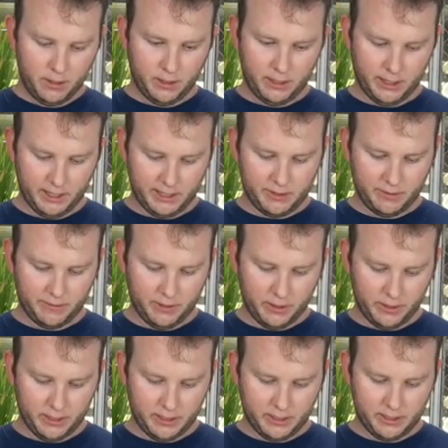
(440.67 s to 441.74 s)
Okay, so we've
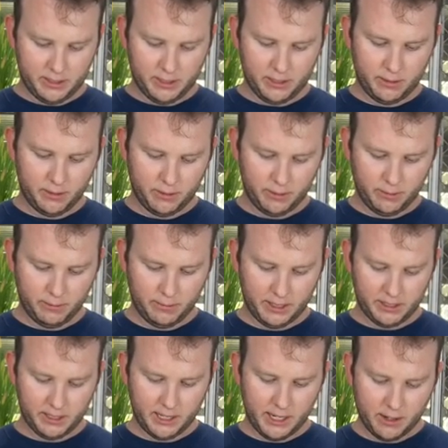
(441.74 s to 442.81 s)
got this
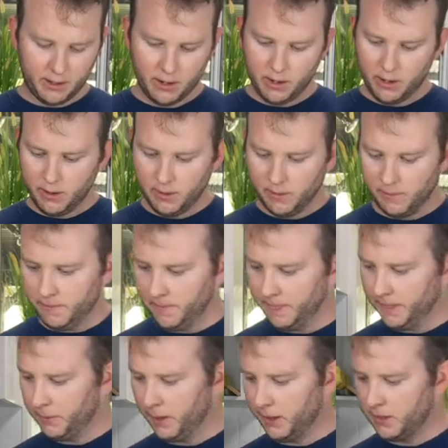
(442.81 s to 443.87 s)
mixing in.
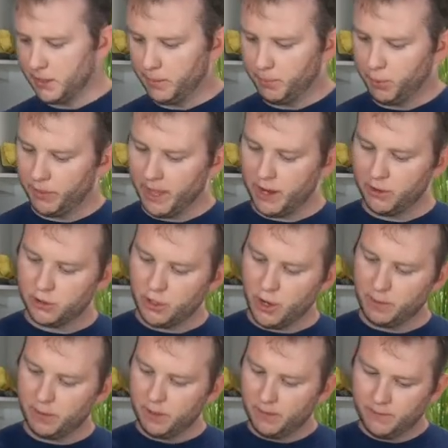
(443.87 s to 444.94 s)
We're just gonna put that on
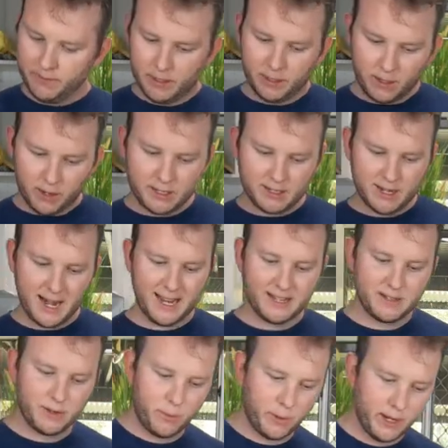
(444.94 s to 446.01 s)
top. Guys,
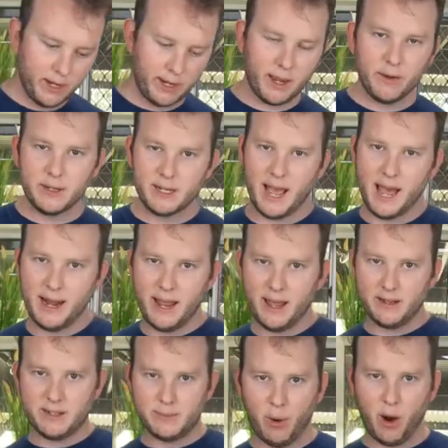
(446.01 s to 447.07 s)
next we are going to add
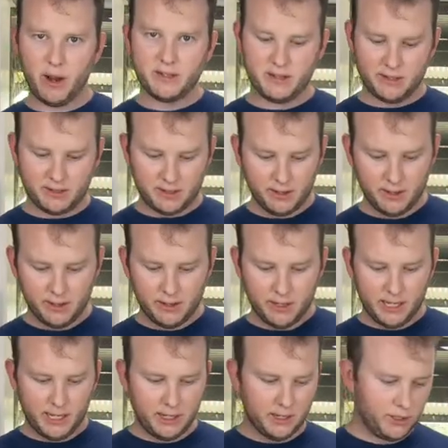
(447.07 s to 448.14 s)
our spices
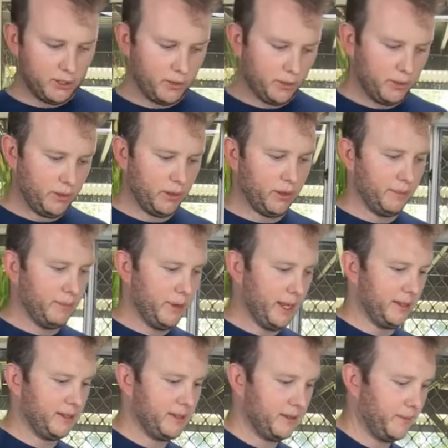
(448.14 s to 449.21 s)
into the
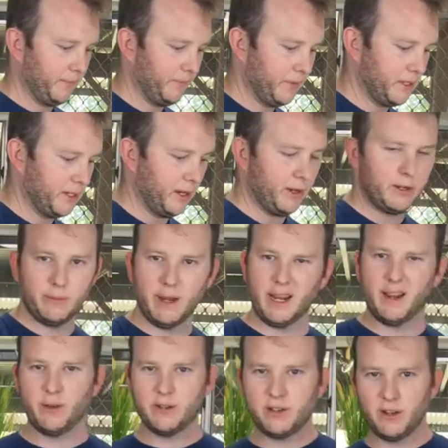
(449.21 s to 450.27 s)
mix. So to
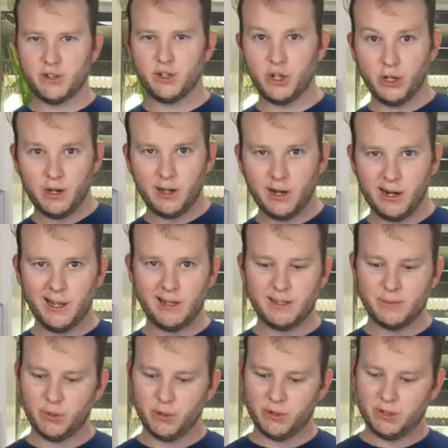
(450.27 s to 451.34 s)
make a good sausage, you're gonna need
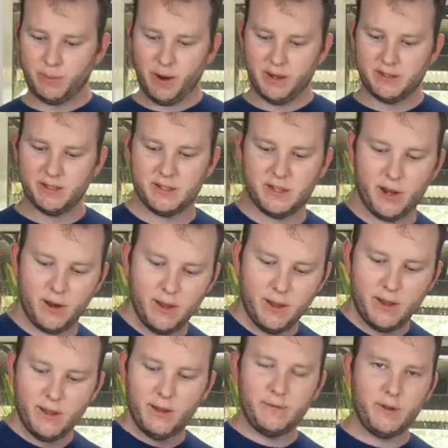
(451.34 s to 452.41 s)
some good spices. So
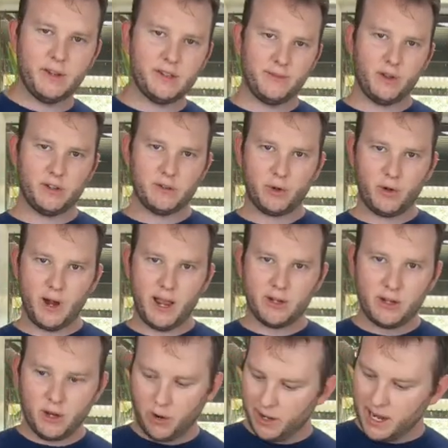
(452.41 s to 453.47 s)
firstly, I've got some
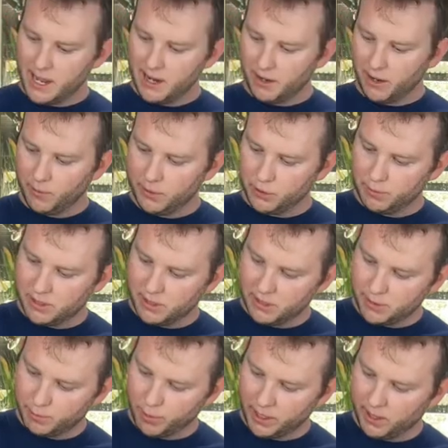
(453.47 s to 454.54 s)
ground coriander, which I'm just gonna
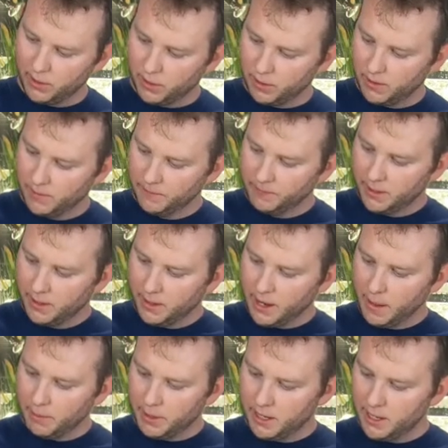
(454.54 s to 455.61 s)
sprinkle
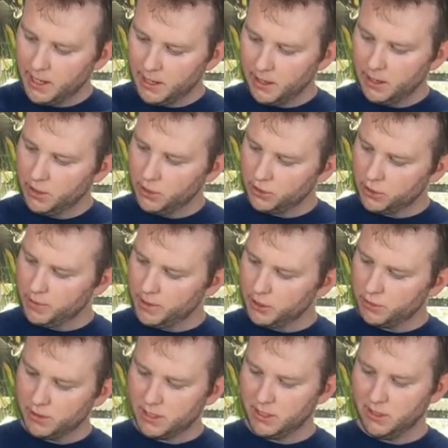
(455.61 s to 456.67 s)
a bit in. Not too much,
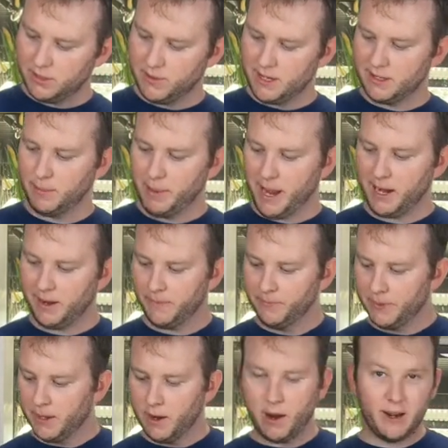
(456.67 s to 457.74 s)
I'm just gonna use the rest of the packet.